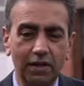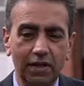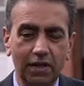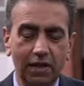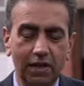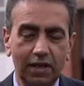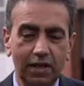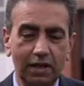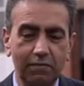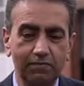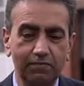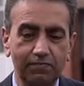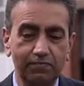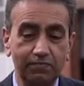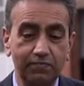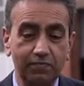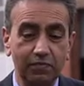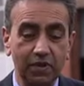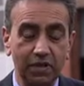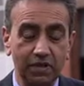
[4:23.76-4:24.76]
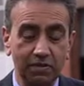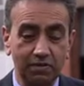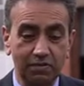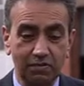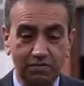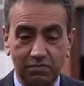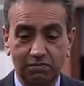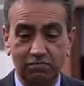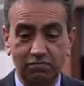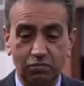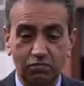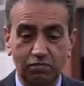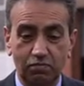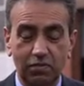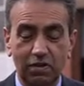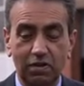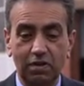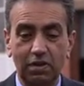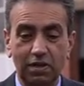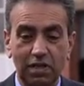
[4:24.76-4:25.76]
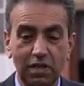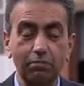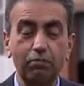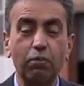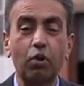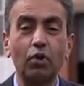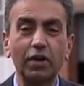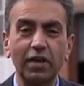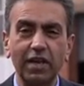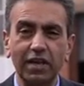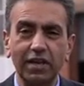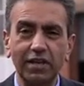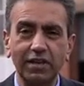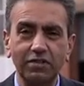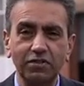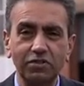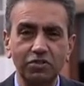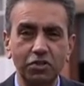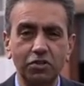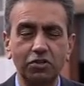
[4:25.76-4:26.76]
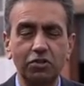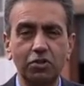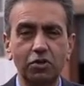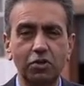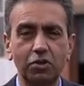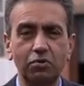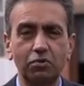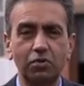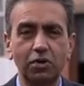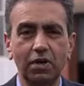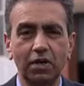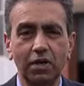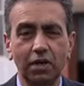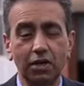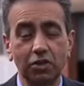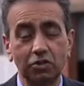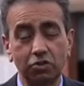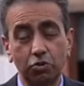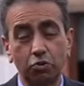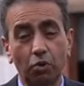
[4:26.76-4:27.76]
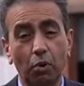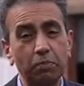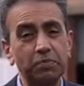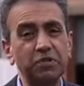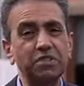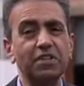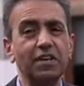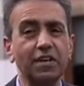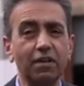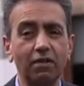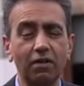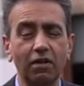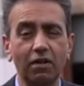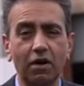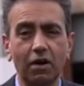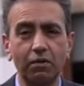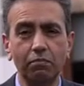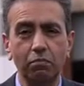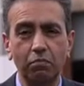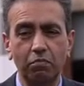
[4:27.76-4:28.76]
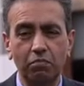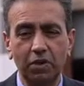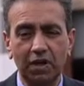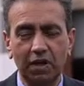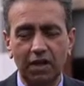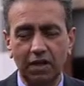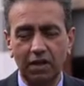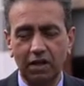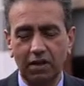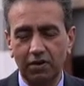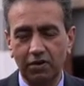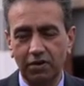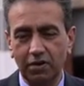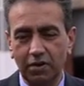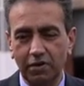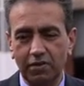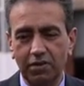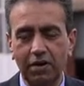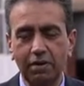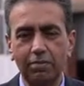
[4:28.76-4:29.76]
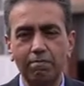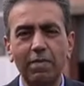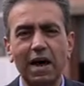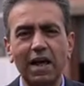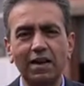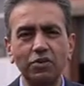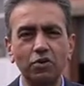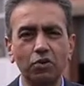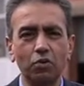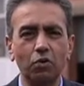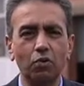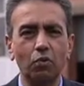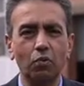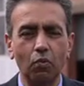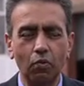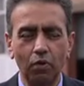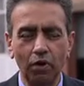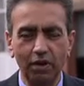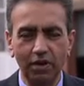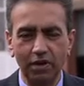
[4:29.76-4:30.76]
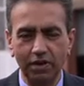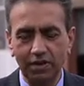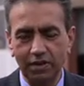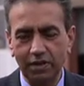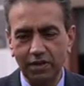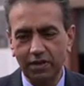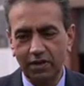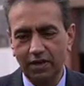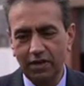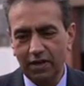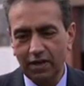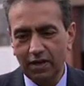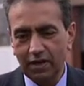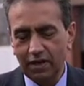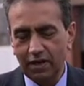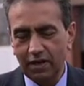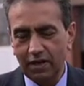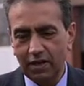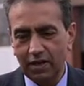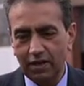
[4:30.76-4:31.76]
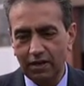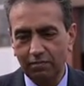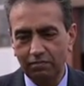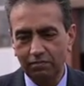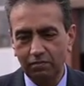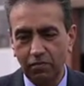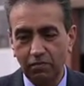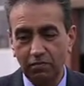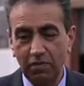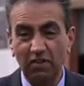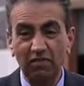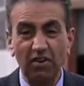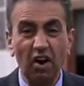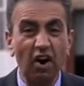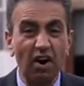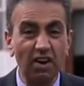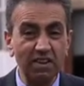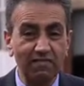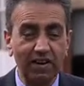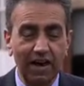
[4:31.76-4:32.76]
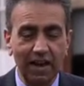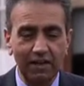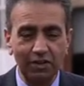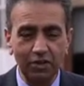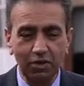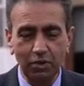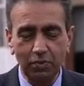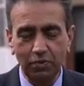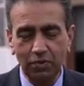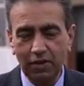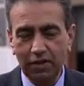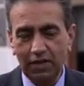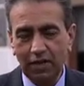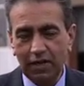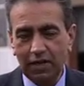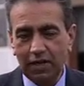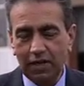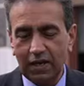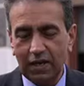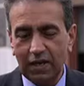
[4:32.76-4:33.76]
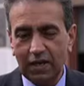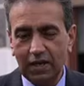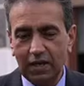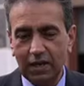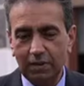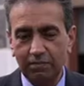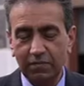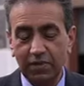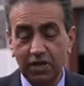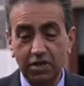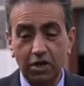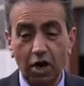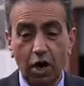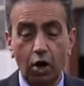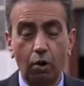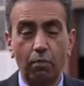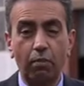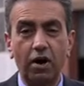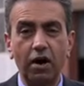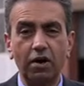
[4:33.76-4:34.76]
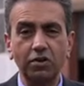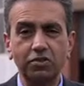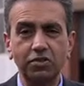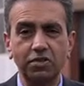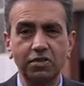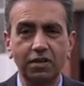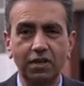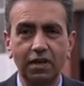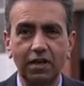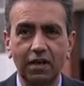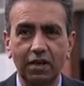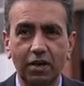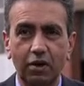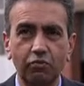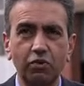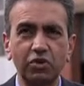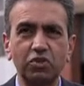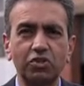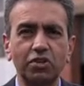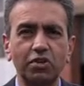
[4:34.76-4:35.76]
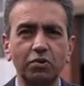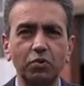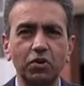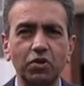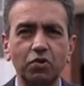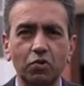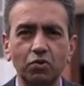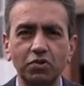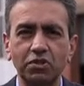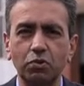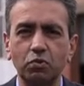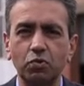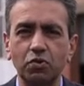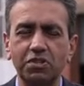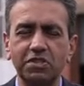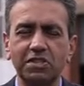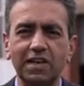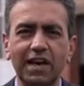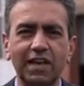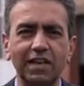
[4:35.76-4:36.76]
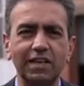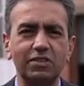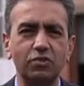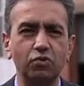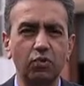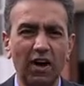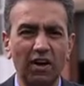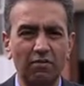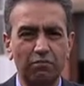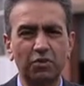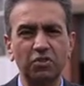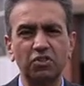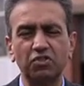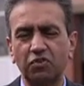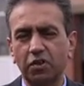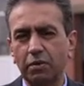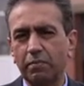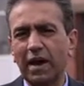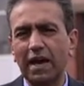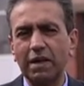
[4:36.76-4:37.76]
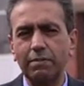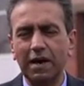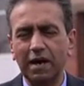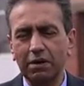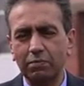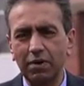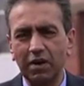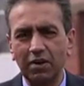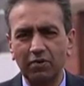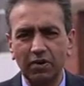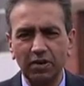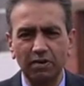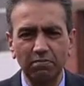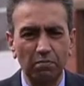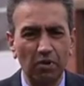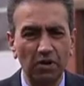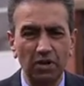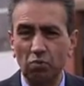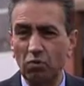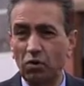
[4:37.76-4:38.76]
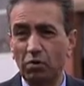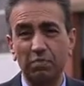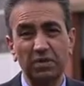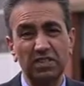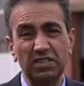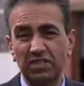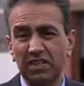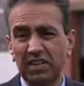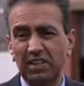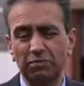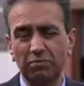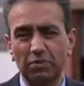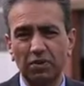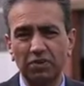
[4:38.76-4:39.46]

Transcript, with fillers: um, employee to do to upskill on uh, on other manual work um, of high value. Um, the cobot, uh, originally we thought it would take 12 months for the payback period, but it will be six